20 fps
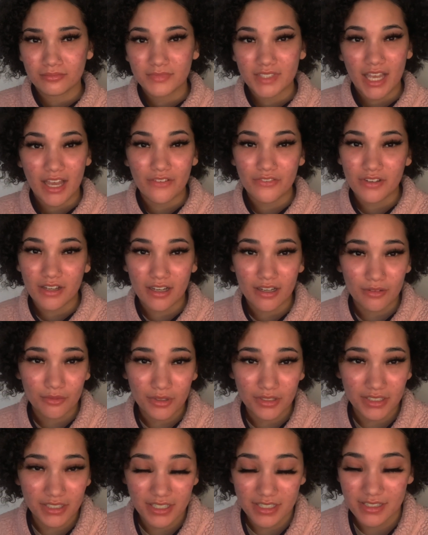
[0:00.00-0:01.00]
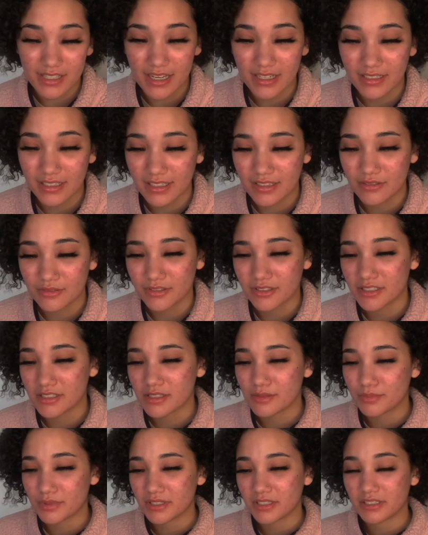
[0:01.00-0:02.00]
I forgot what the exact date was,
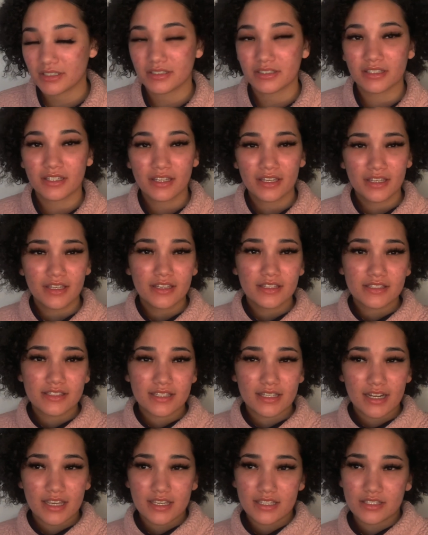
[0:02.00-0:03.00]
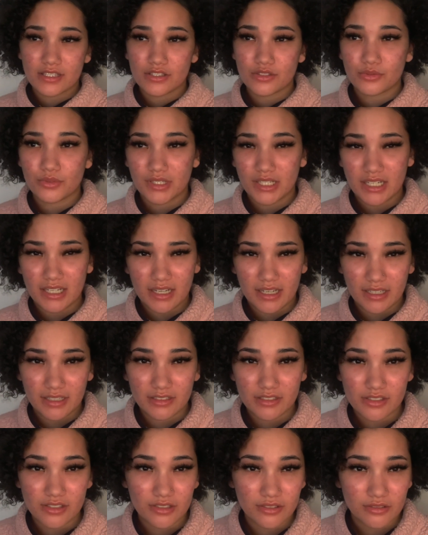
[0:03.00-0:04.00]
but today's the
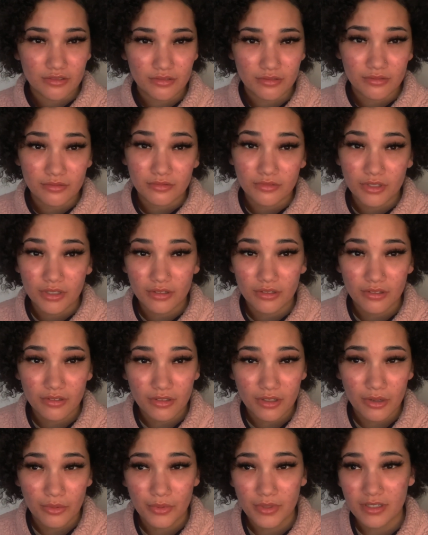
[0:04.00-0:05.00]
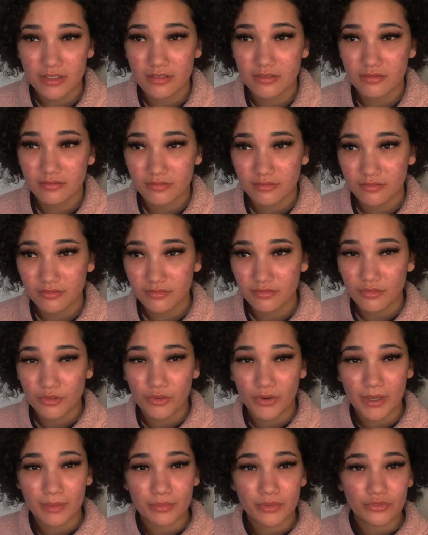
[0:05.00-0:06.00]
29th, so a week
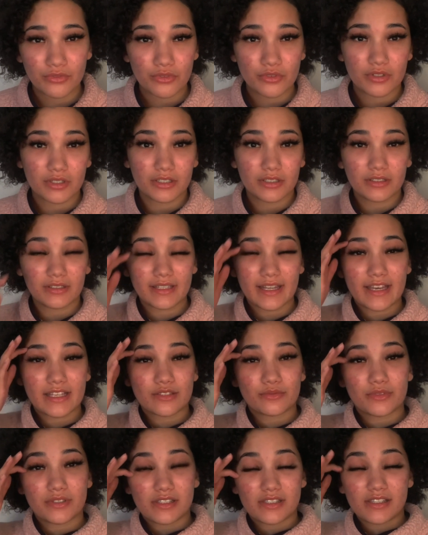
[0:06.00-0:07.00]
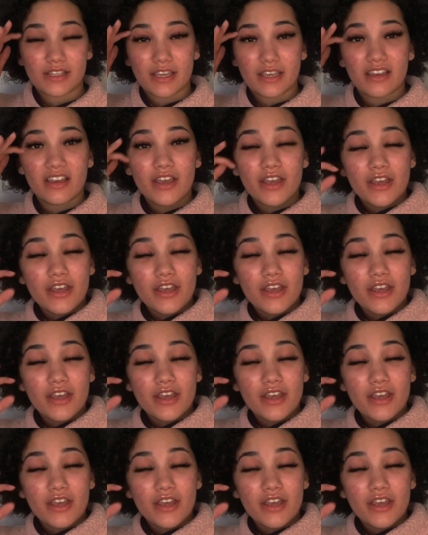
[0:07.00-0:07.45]
right before last Wednesday.